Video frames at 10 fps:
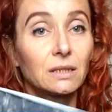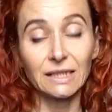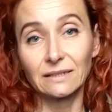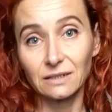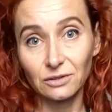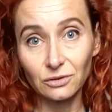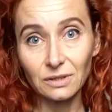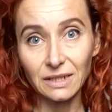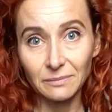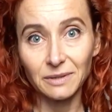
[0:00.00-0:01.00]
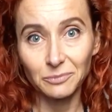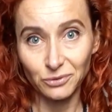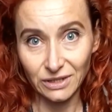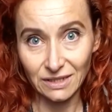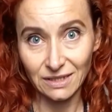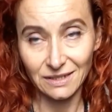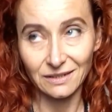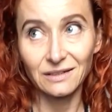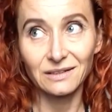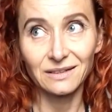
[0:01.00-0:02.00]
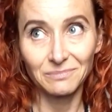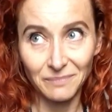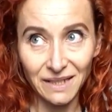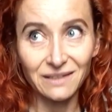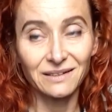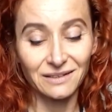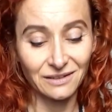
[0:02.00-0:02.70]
Yes, I do like my prints. I make